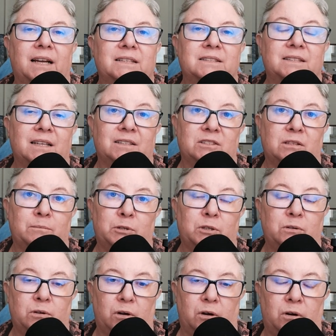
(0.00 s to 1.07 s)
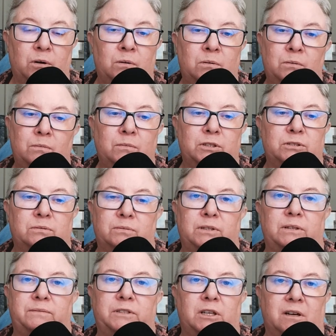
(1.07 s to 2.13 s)
Accessible Go, which
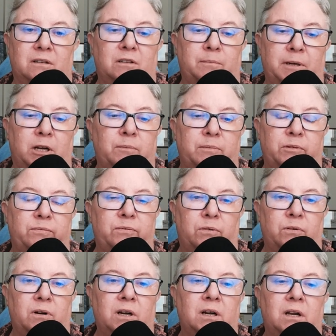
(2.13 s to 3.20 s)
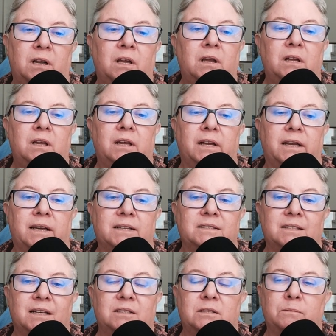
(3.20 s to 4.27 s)
we have talked about before. And
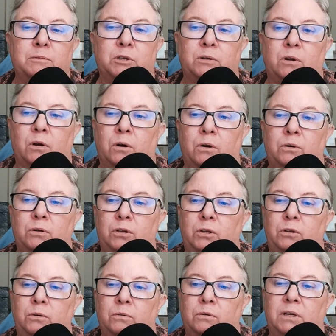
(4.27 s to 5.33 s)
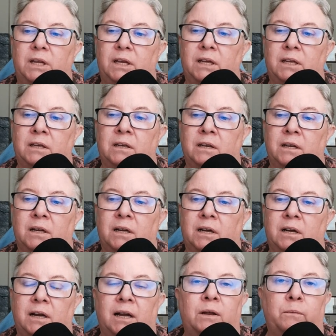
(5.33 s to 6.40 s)
Accessible Go, you can,
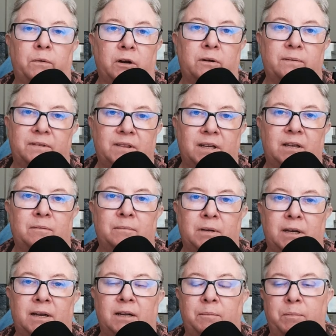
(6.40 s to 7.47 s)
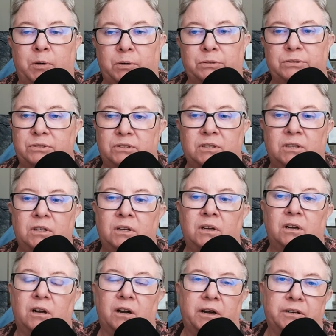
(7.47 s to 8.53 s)
uh, I work with them and I post
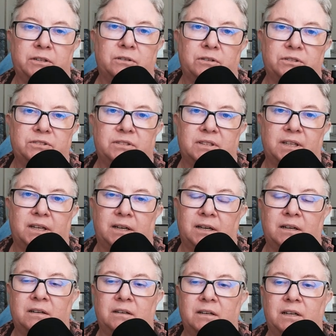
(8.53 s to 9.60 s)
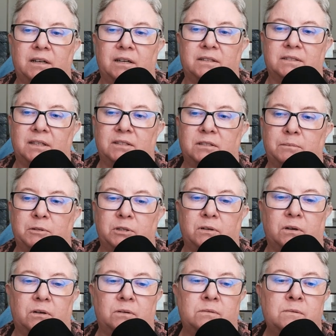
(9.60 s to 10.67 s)
articles there at Accessible
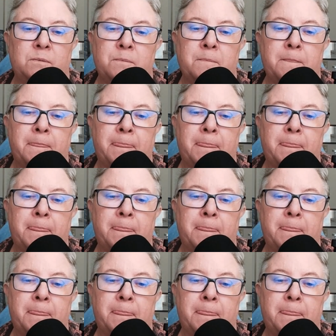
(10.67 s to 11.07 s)
Go.